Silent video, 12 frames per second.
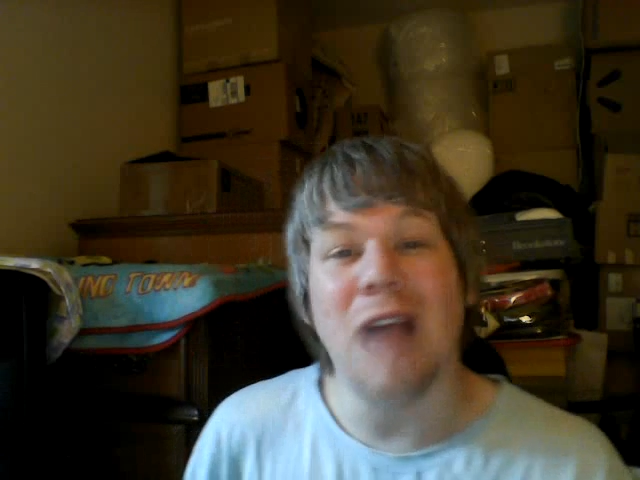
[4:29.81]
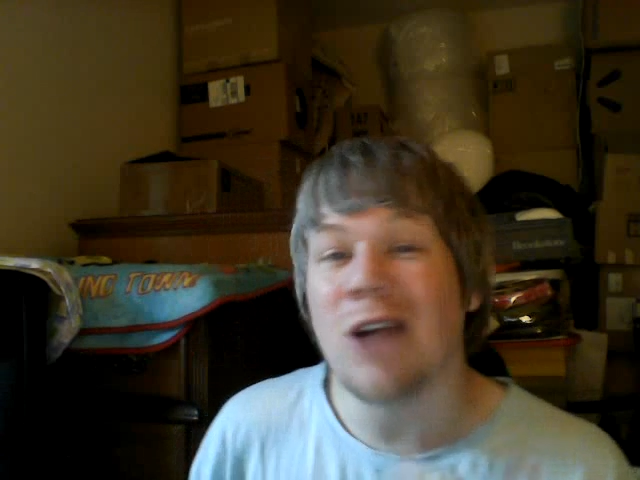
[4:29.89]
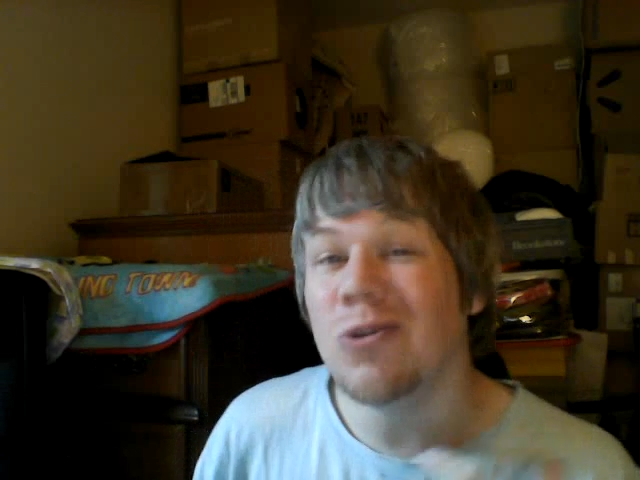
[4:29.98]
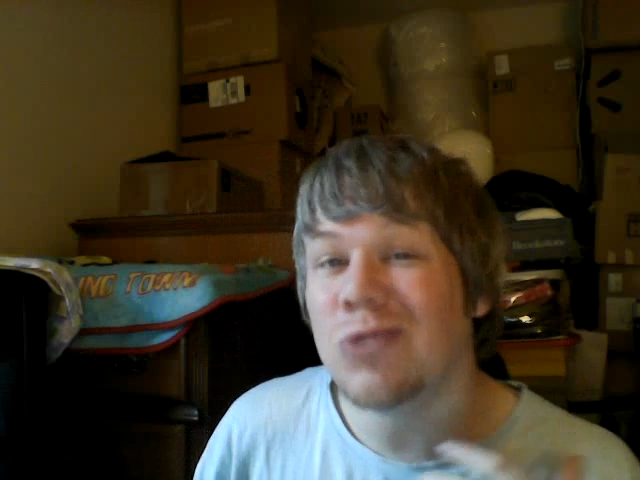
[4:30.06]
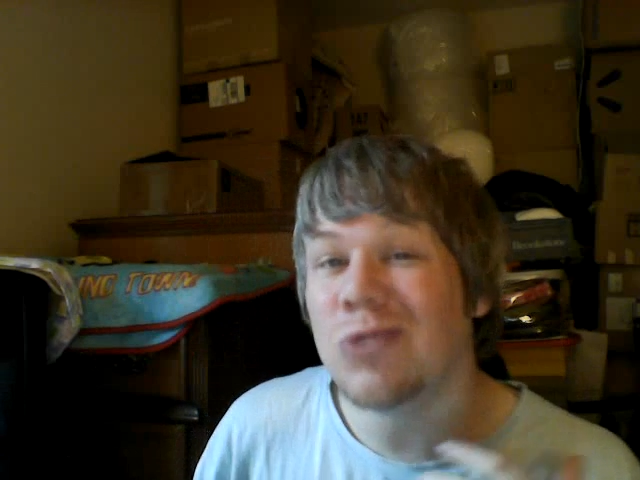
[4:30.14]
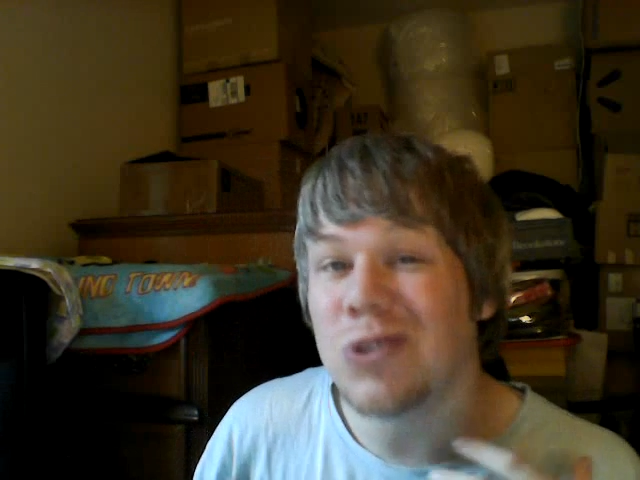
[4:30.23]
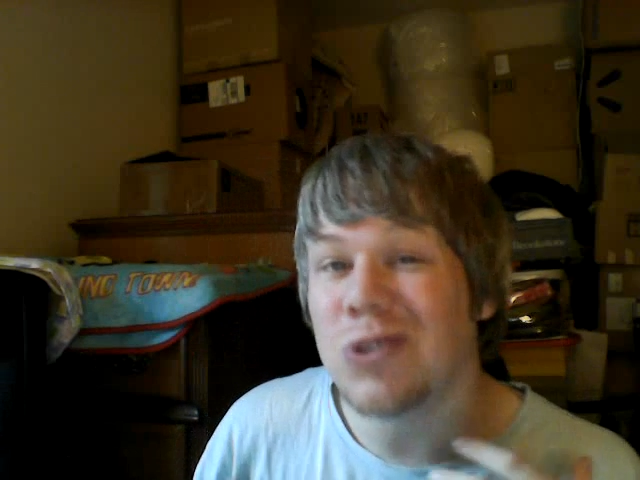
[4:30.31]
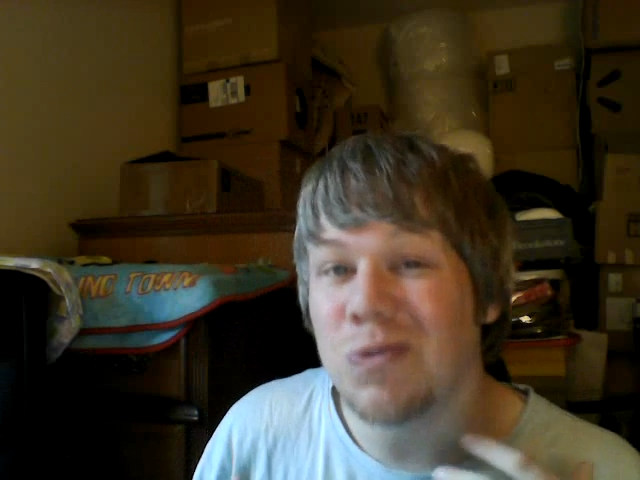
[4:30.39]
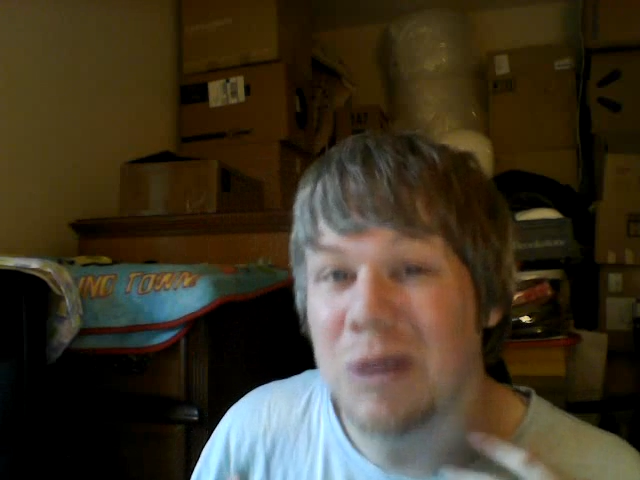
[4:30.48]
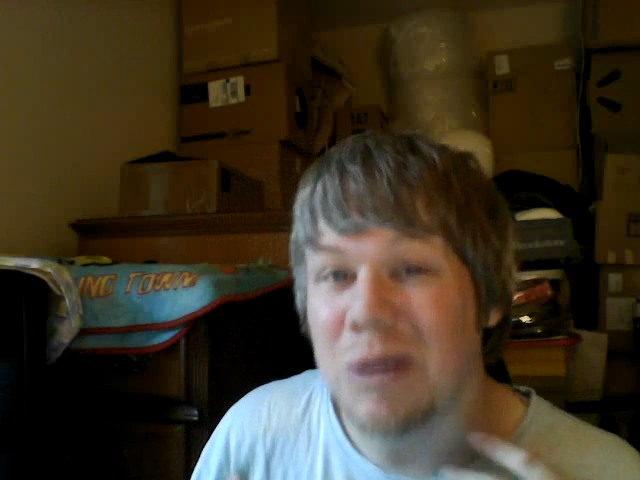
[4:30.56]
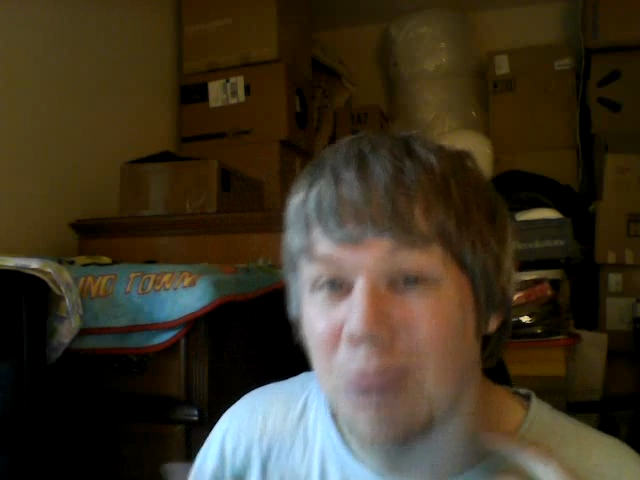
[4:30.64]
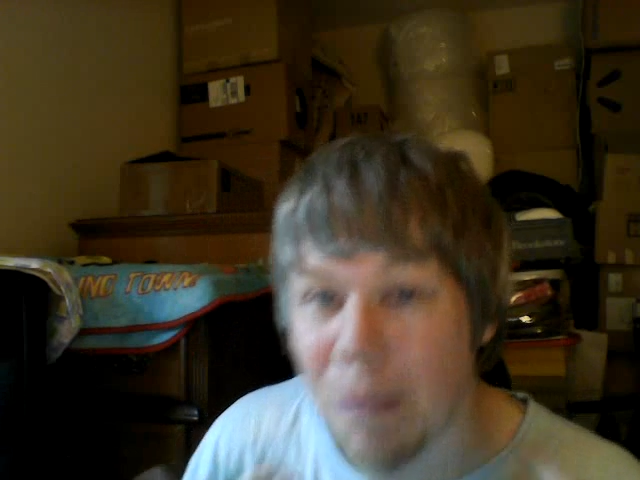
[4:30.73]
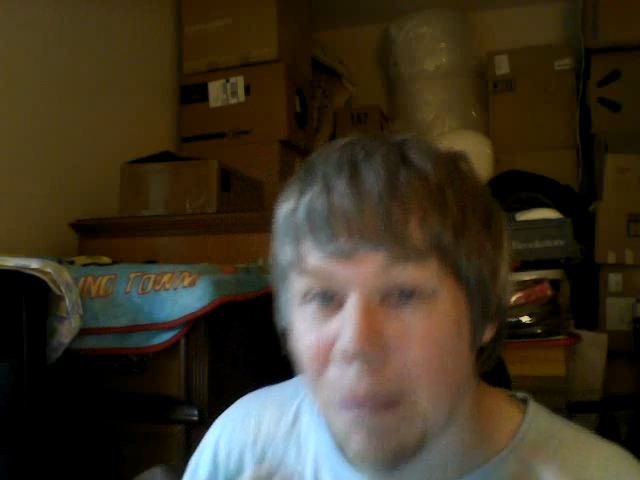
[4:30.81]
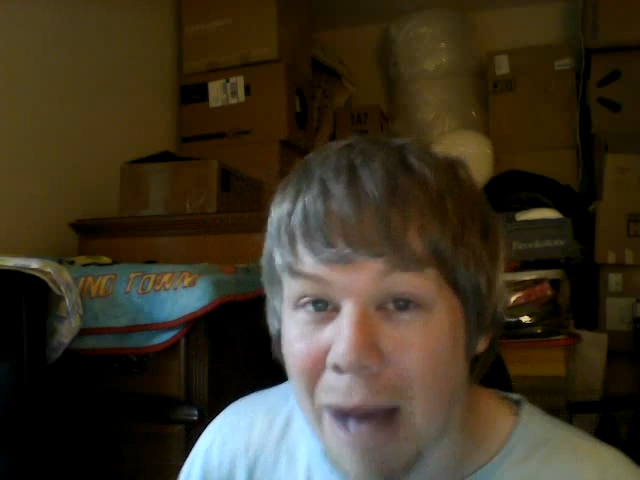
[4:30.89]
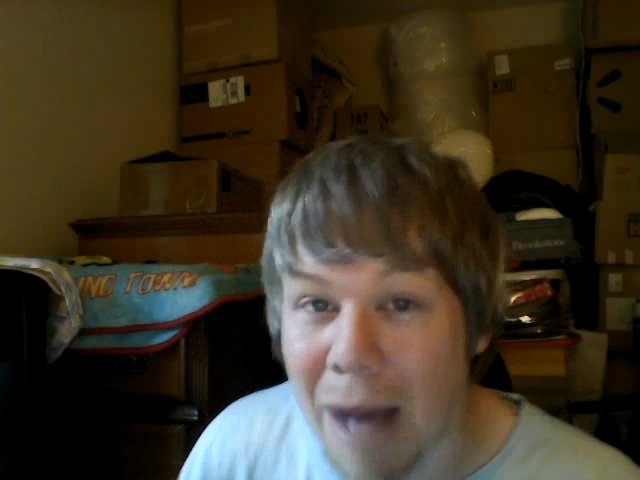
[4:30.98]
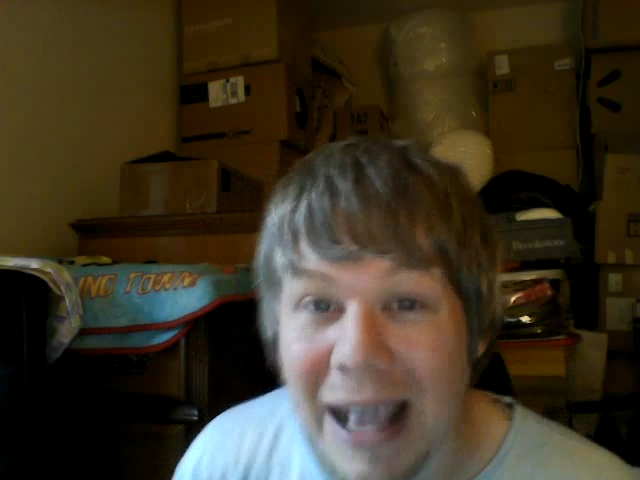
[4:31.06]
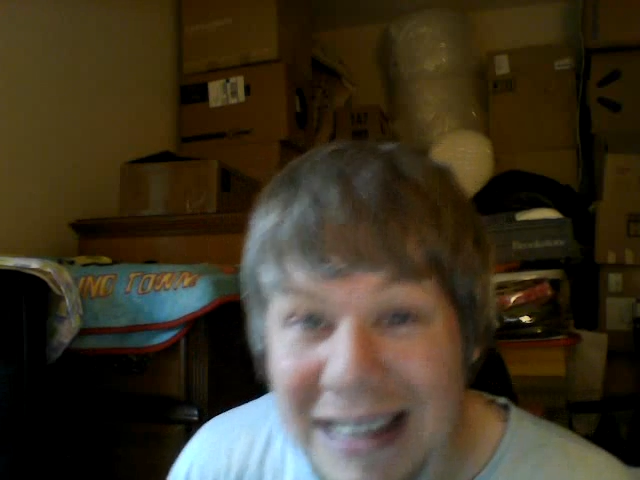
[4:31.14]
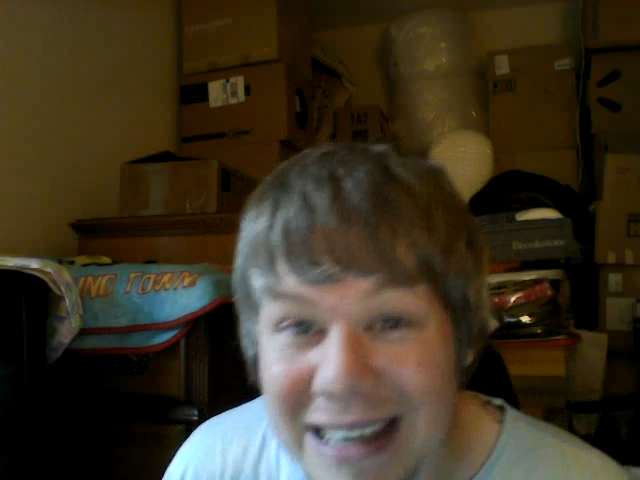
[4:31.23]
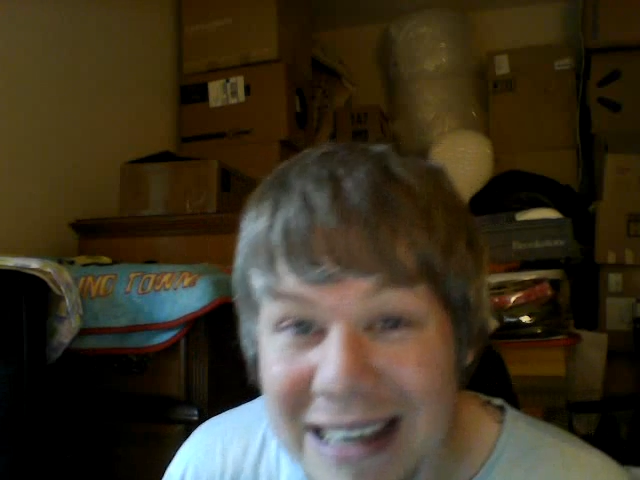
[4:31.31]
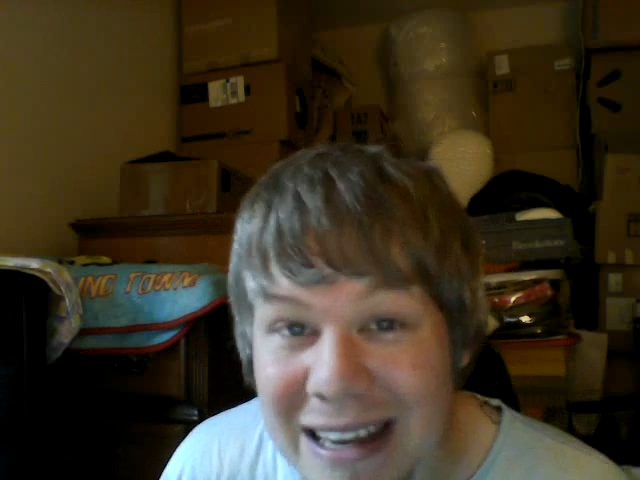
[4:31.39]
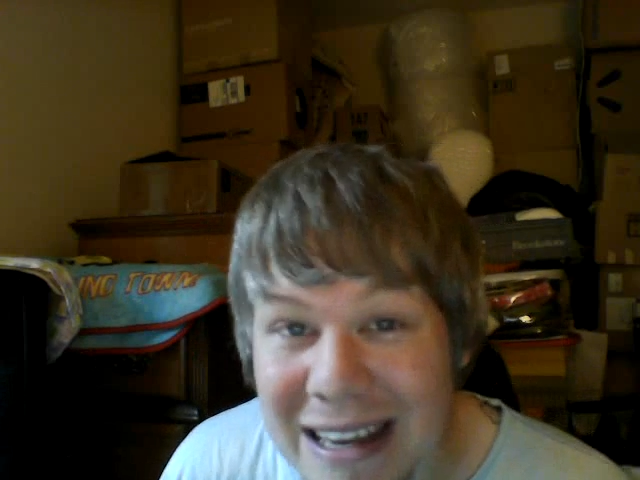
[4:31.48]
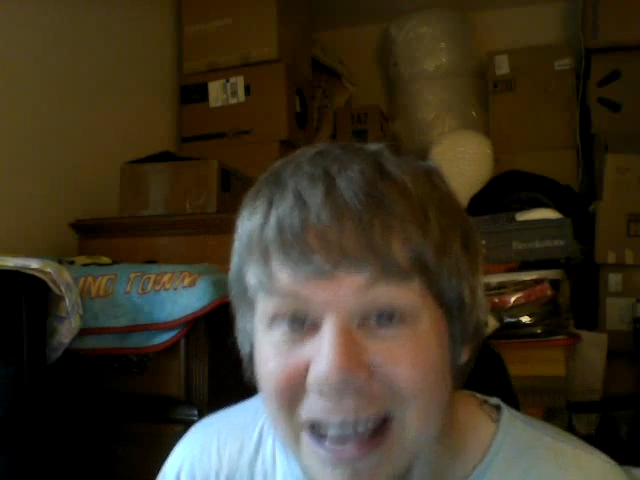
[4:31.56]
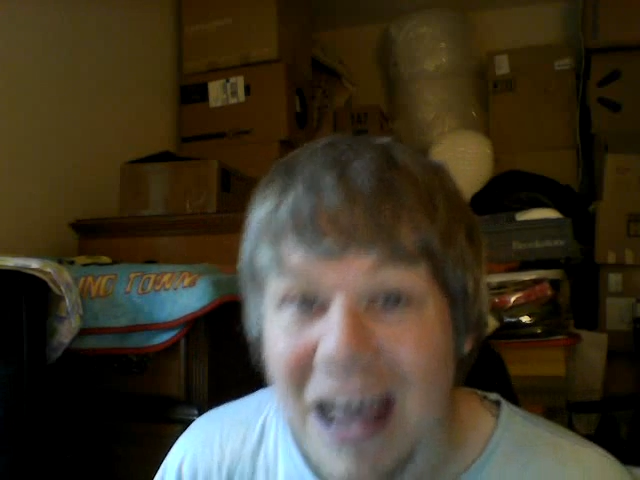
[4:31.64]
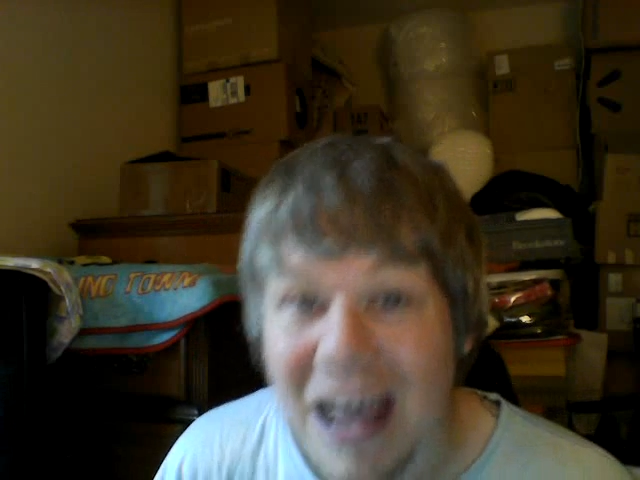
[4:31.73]
you to be reminded
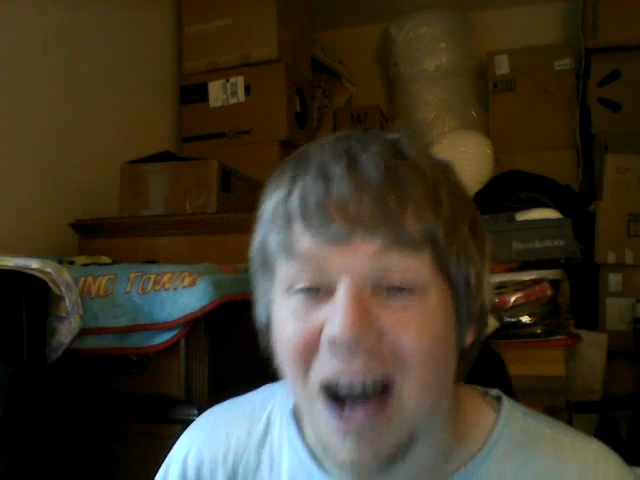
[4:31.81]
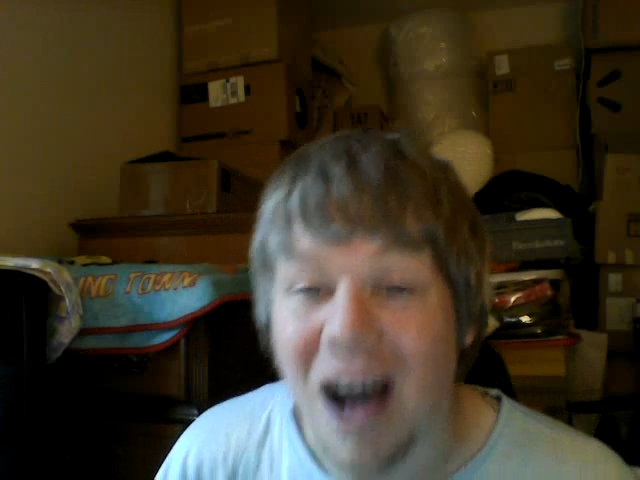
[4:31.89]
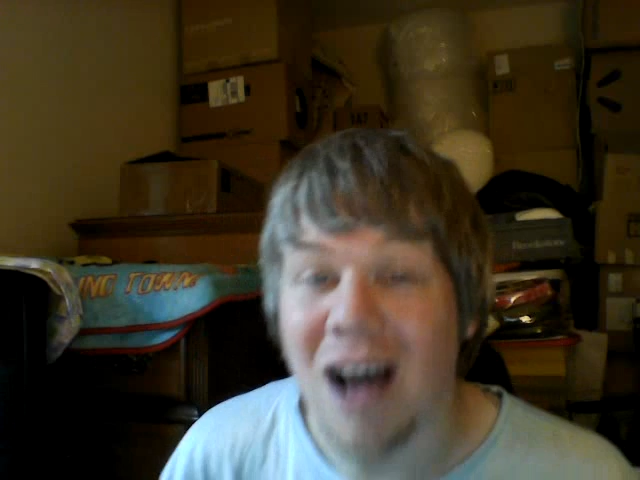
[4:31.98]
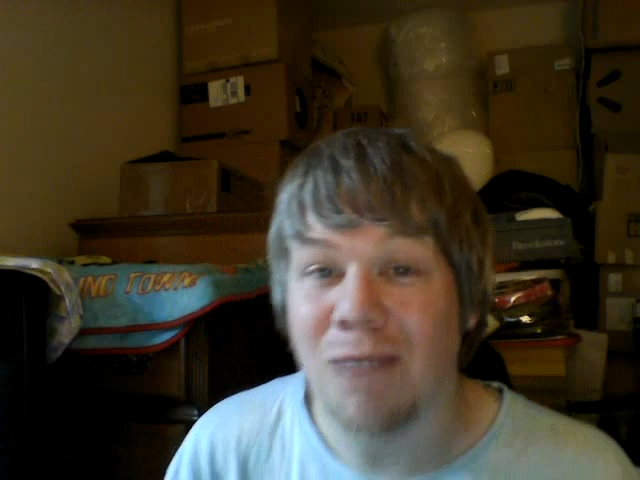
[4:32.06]
uh,